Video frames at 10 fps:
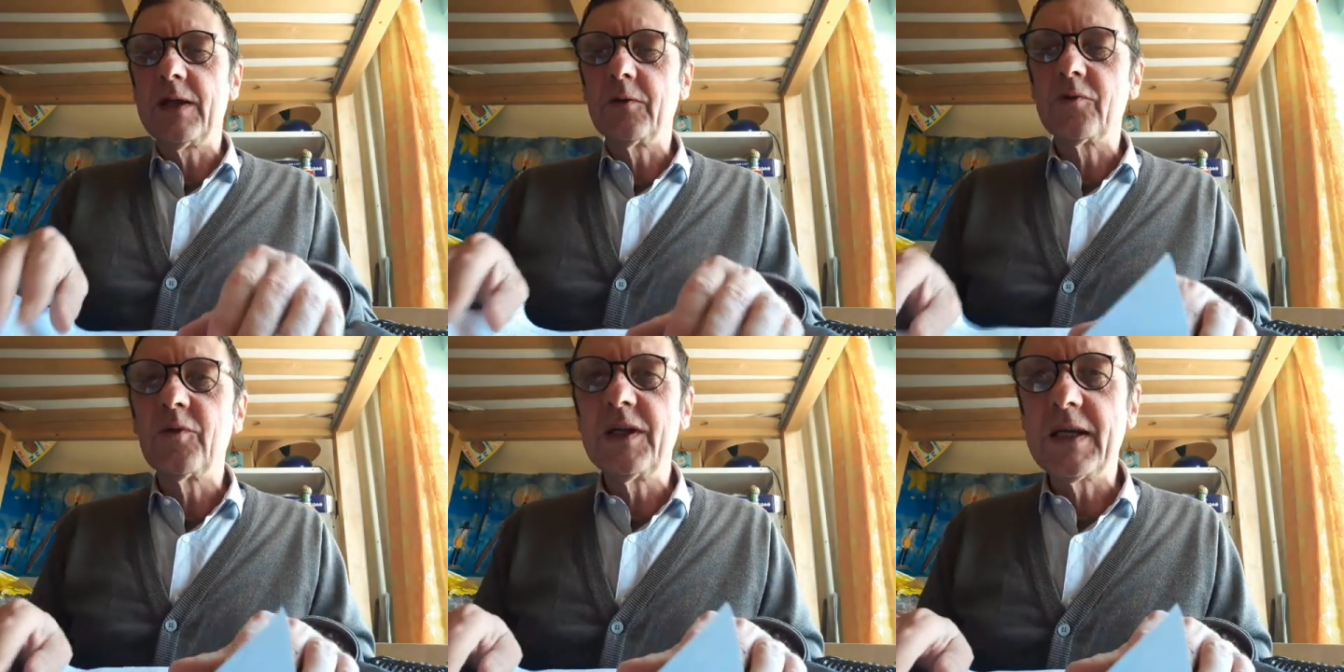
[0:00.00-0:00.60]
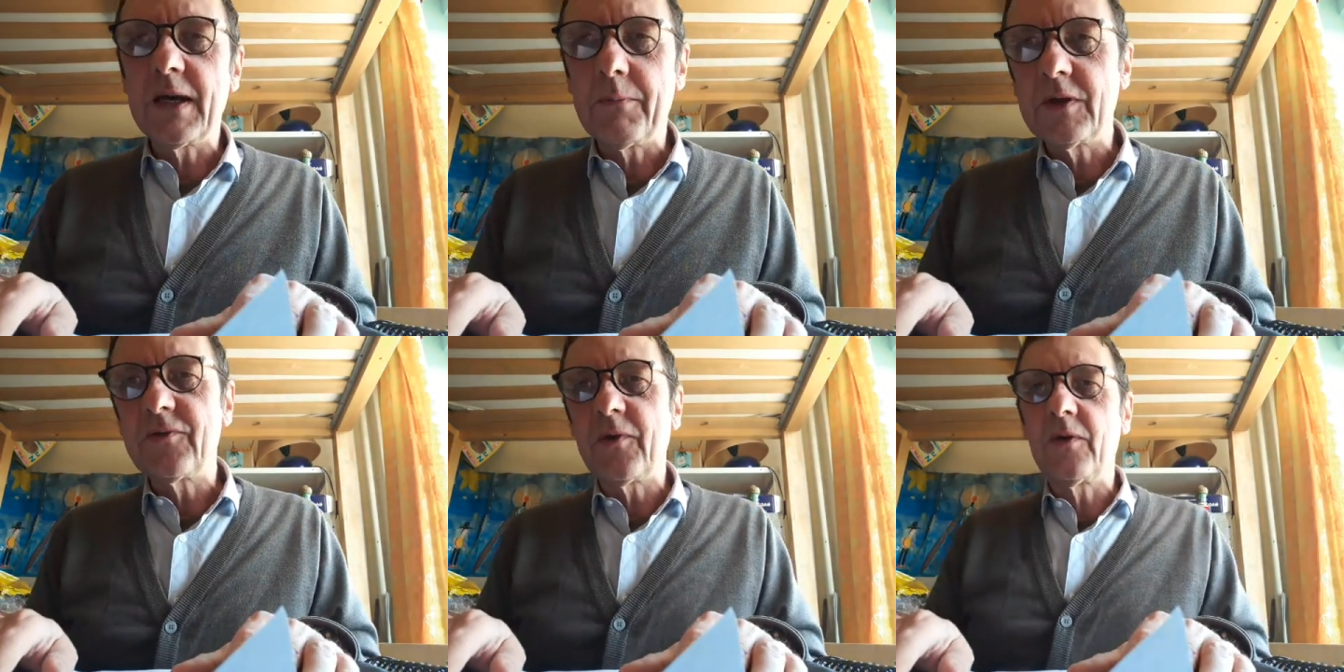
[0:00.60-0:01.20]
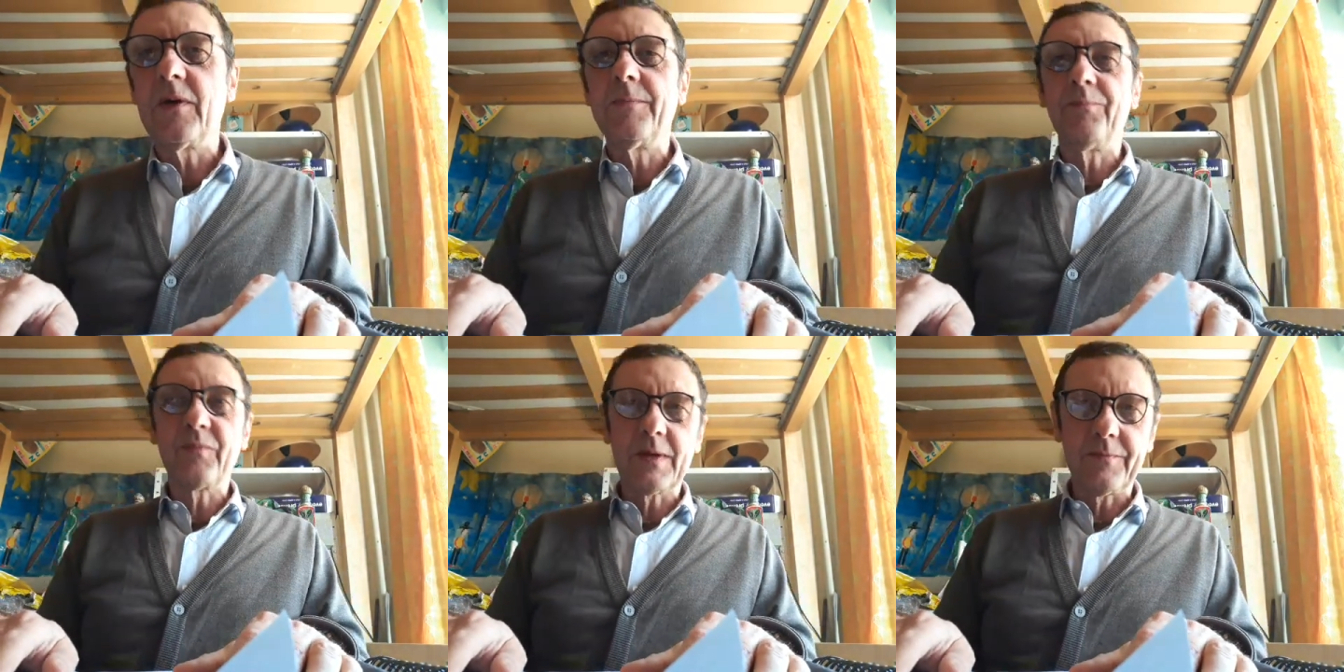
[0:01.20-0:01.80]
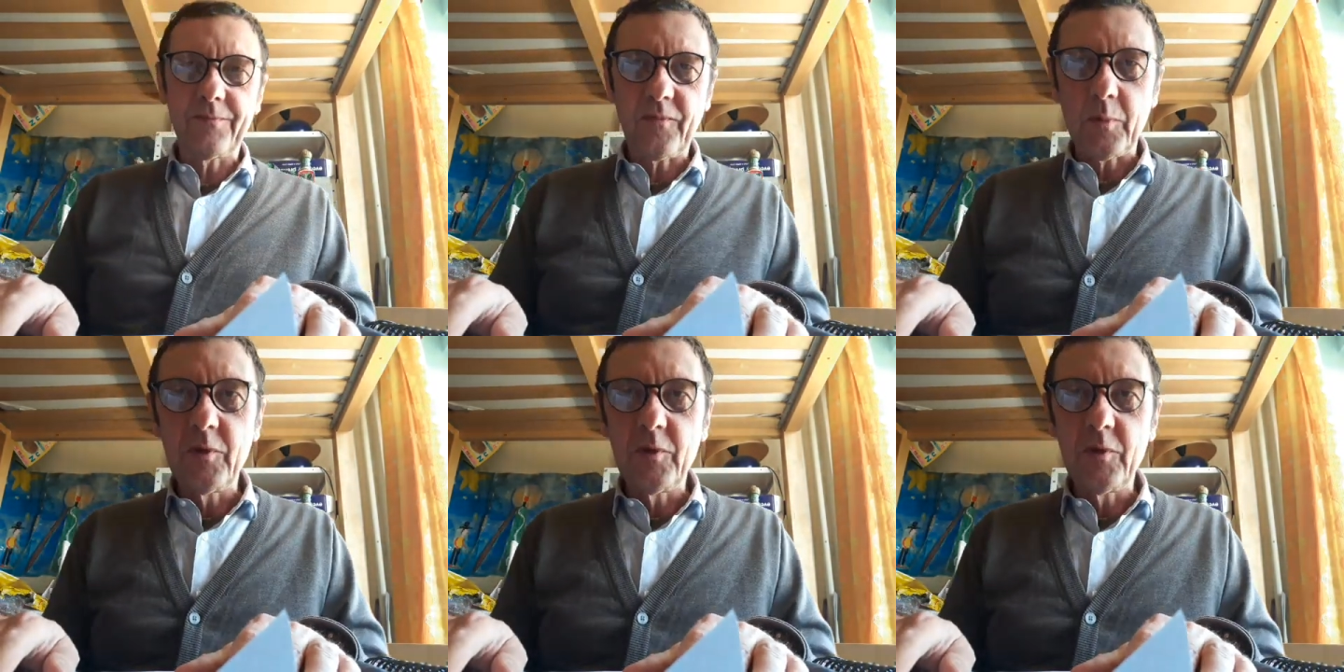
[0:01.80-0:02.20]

I don't really care much for, um, for